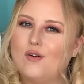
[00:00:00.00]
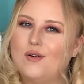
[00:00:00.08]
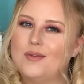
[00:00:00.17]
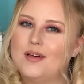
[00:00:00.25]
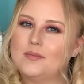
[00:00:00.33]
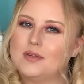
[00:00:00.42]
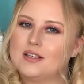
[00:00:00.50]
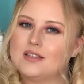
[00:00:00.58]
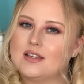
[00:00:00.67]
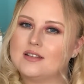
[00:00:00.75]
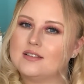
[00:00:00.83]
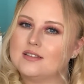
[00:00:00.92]
hope that makes
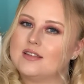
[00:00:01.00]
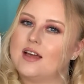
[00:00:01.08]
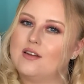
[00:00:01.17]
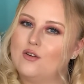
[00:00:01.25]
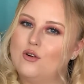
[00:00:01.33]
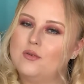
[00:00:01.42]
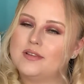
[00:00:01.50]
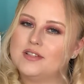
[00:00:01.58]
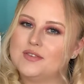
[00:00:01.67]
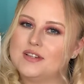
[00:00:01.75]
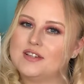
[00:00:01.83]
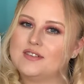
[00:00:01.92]
sense, and I hope this
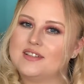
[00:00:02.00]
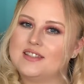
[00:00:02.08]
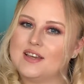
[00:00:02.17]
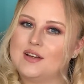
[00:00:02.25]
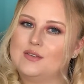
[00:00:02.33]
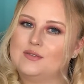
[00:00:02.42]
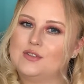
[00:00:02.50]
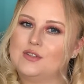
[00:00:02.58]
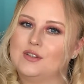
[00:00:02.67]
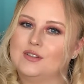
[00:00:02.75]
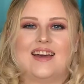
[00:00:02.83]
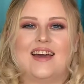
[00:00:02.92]
video is helpful.